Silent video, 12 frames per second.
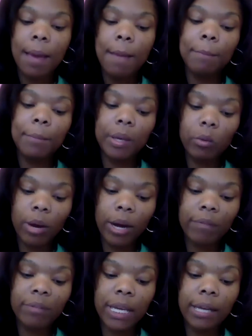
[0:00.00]

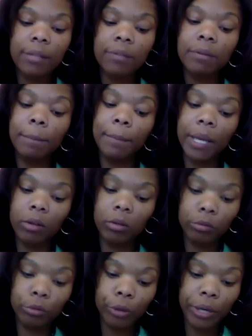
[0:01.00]
Midwives have medical
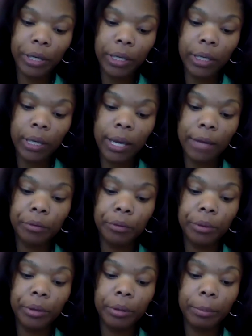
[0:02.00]
training and
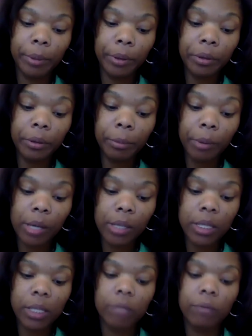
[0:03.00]
during the birthing
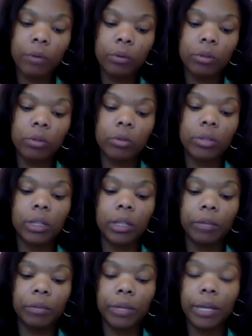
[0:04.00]
process focus on
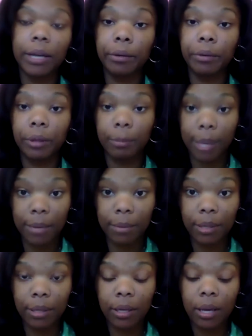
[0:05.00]
delivering a healthy baby.